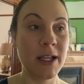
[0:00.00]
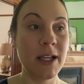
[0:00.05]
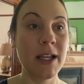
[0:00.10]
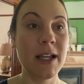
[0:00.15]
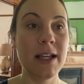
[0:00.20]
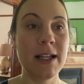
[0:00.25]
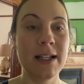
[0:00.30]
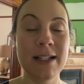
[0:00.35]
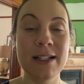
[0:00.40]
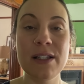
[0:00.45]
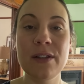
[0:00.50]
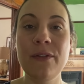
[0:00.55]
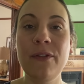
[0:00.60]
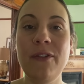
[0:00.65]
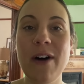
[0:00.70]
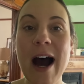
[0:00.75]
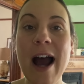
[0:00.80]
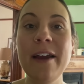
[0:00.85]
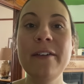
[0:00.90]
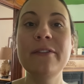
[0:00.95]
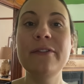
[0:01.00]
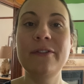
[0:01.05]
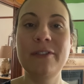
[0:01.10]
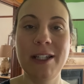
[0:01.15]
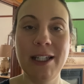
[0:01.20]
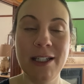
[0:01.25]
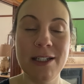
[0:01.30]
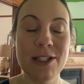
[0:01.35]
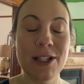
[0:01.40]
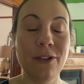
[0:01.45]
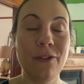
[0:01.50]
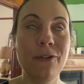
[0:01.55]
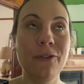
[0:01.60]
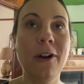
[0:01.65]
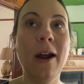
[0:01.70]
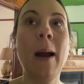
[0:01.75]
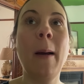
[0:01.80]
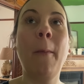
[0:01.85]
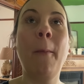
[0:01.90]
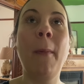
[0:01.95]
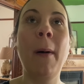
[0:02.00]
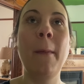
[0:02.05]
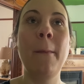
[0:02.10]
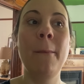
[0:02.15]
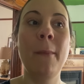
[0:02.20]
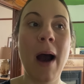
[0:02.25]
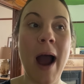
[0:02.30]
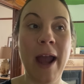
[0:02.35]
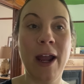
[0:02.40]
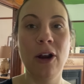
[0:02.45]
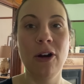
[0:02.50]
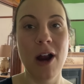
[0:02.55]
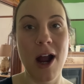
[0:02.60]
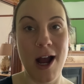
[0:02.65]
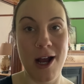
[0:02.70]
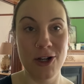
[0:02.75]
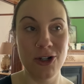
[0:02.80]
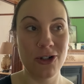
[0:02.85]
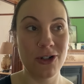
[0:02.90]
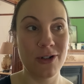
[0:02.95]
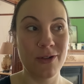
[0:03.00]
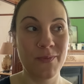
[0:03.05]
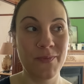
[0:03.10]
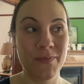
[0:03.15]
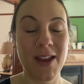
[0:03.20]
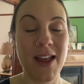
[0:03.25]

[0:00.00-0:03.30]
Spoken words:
is 5 feet from my garage.